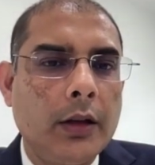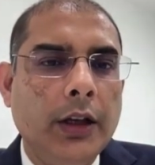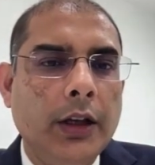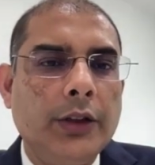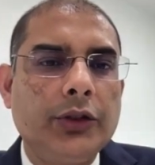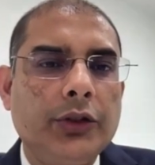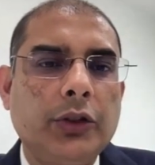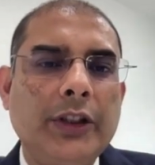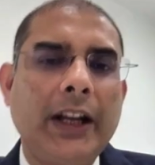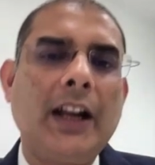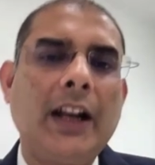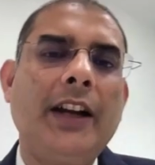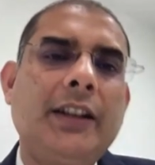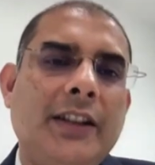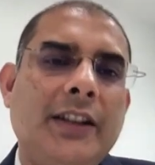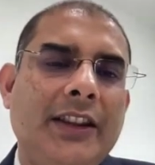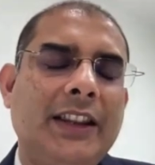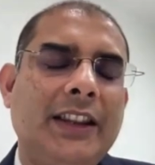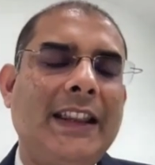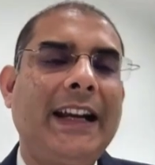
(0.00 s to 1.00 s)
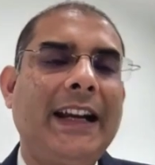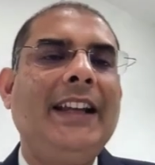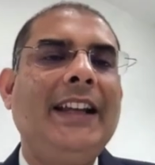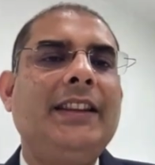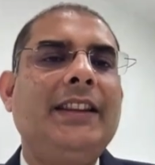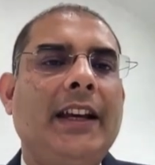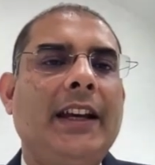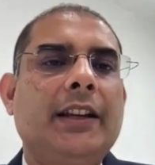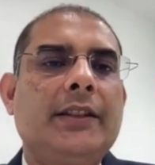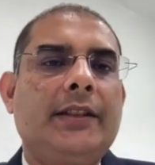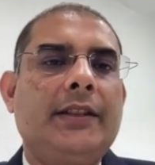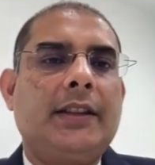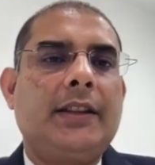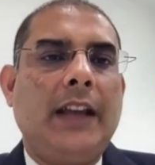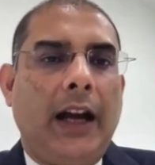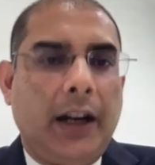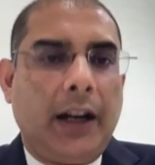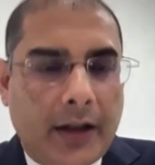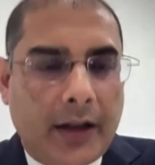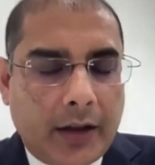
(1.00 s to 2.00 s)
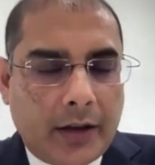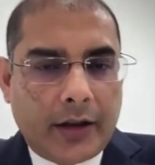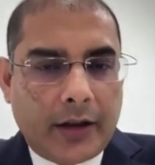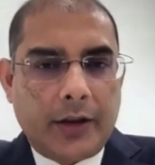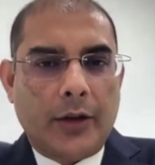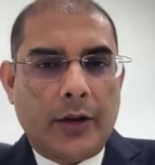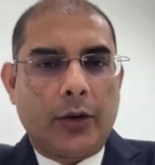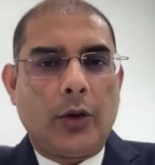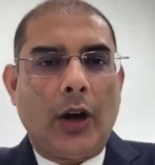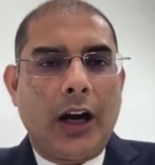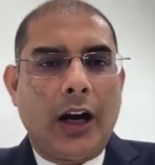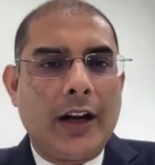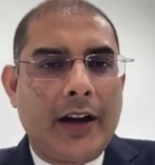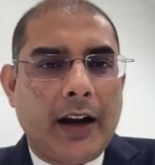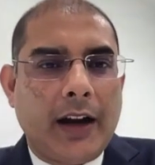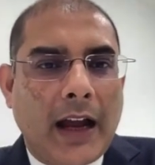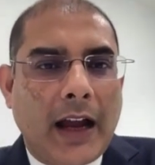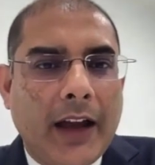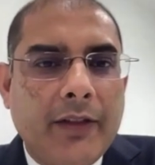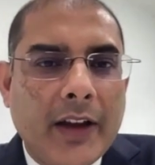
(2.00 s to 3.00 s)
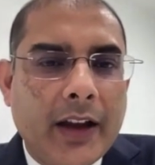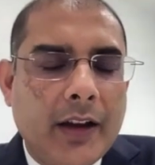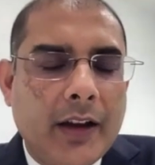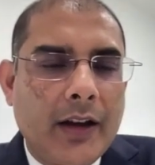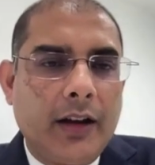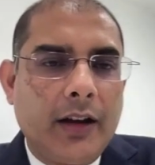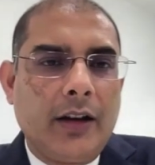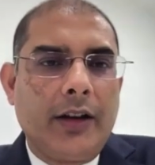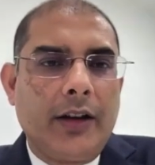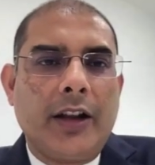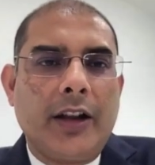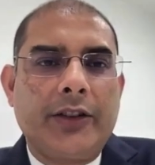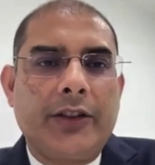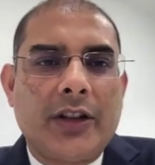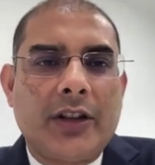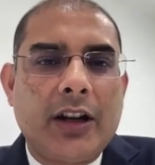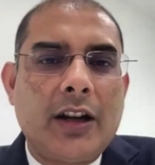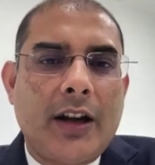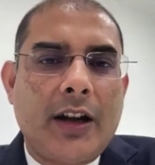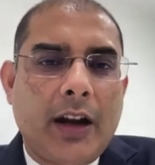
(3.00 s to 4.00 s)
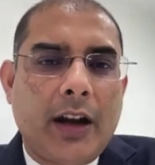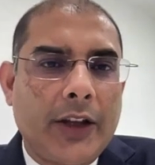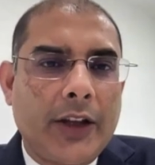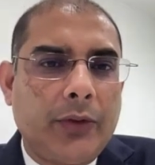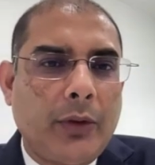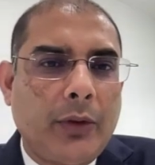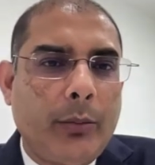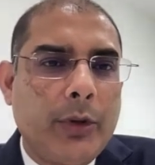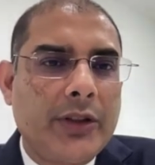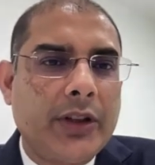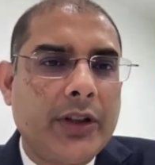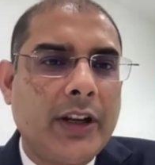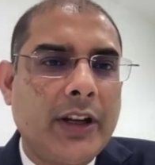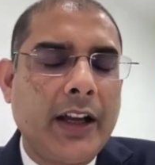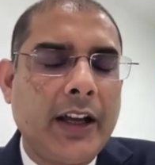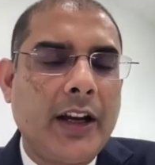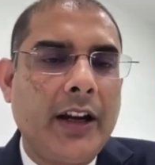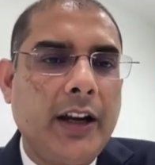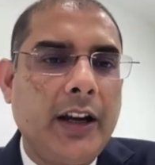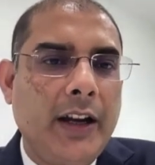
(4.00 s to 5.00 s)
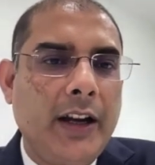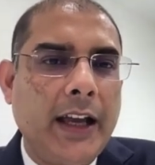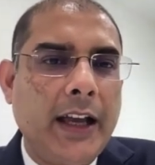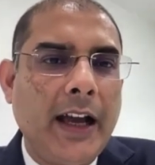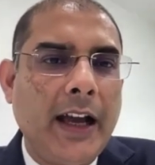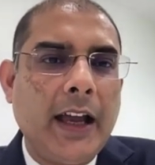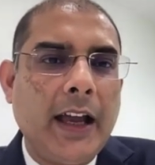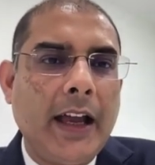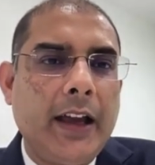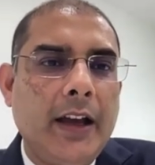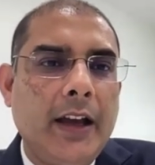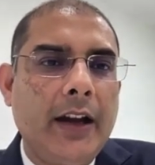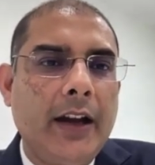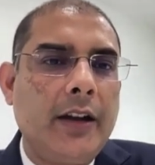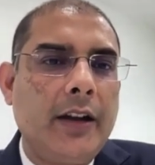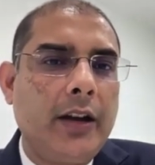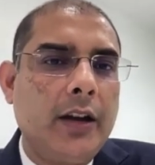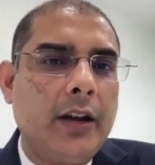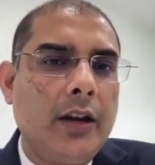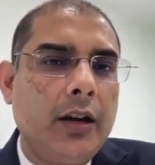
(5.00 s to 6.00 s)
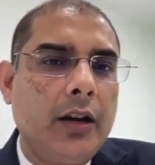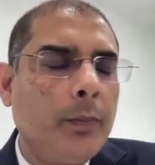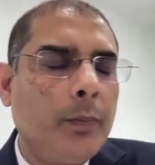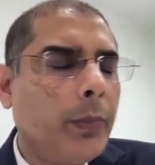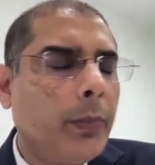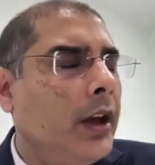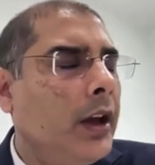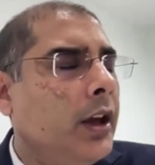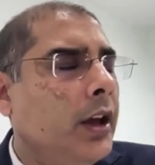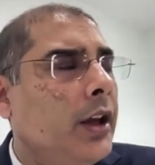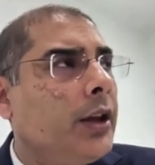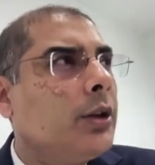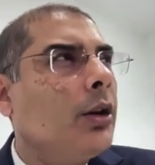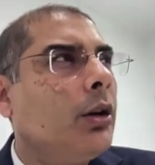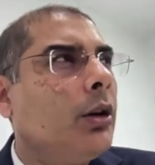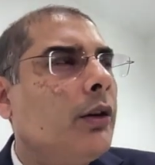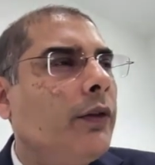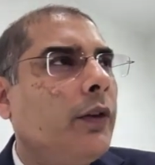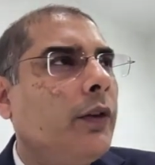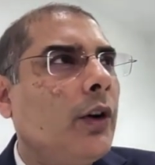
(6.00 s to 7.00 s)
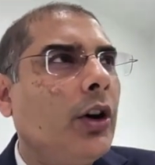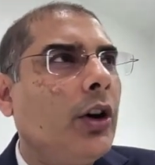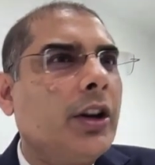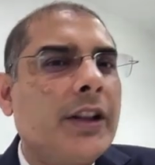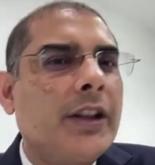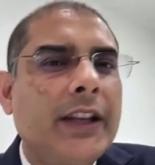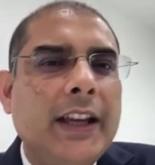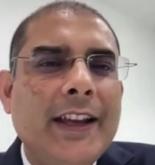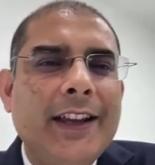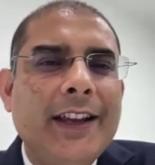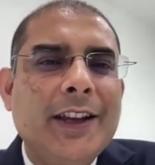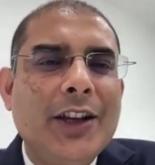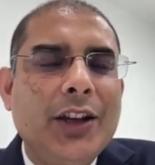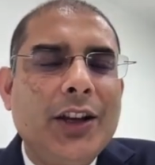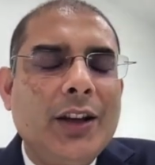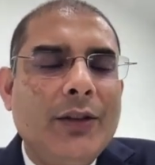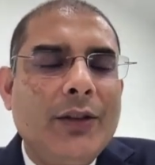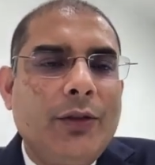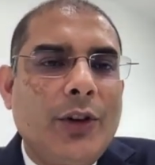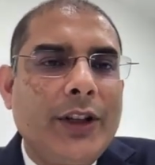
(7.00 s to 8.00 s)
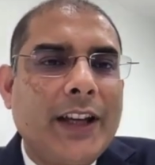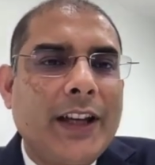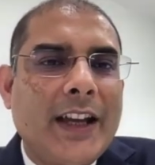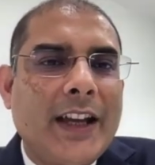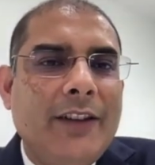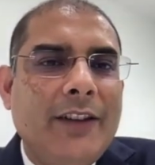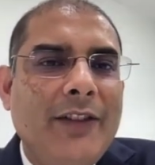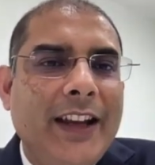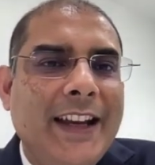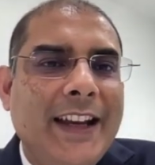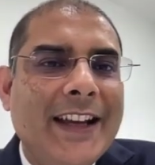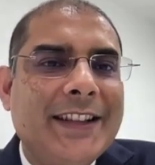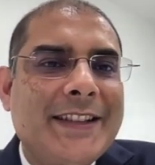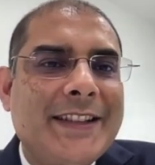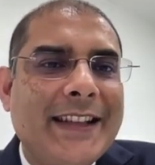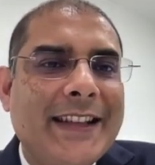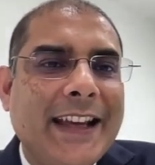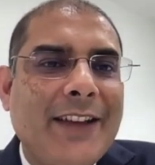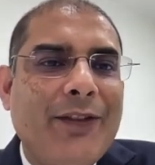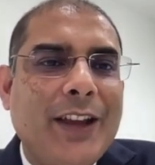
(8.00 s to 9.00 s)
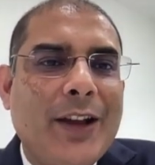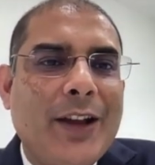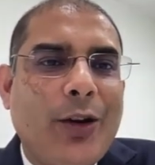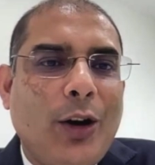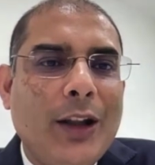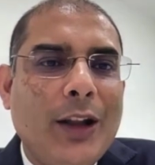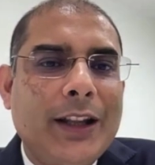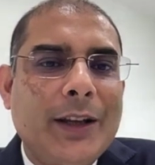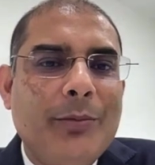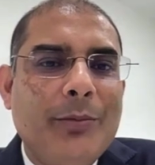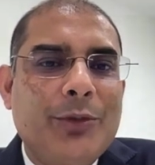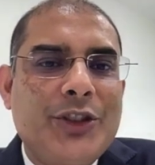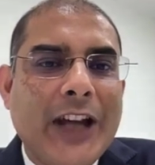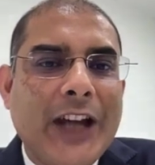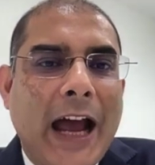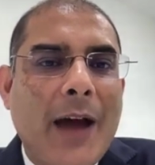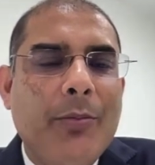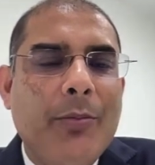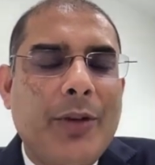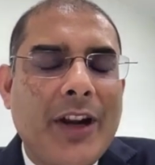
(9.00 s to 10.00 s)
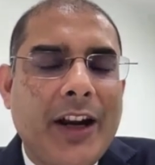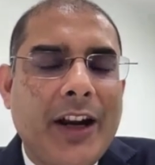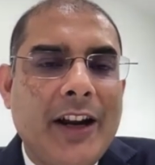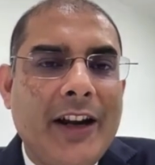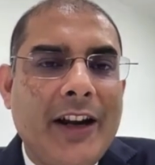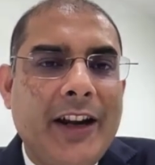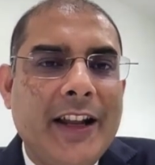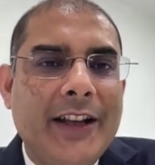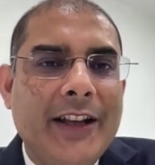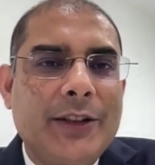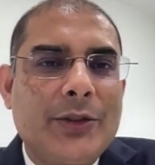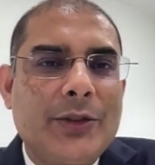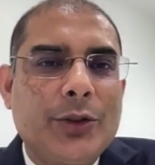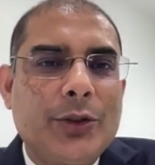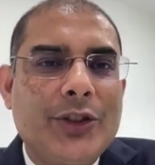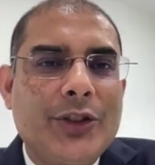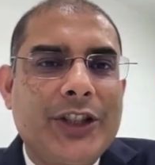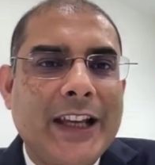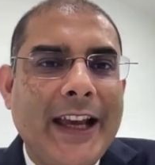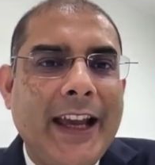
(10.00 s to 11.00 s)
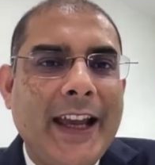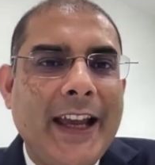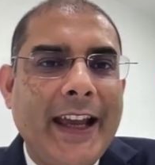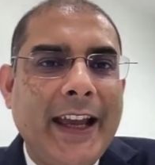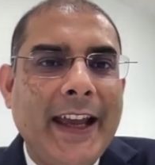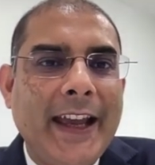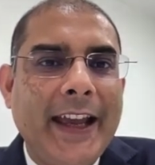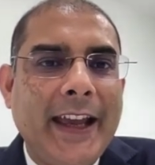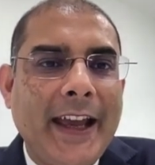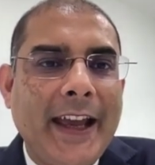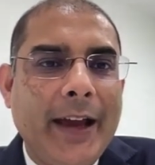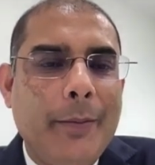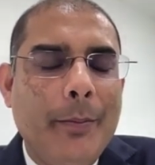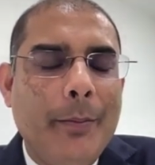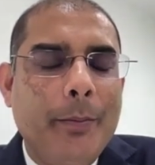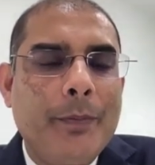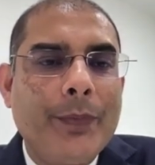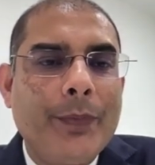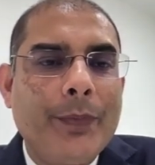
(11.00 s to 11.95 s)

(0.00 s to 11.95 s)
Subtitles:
So there are three things that are driving digital transformation here in India, and for the convenience sake, we call them JAM Trinity. So JAM.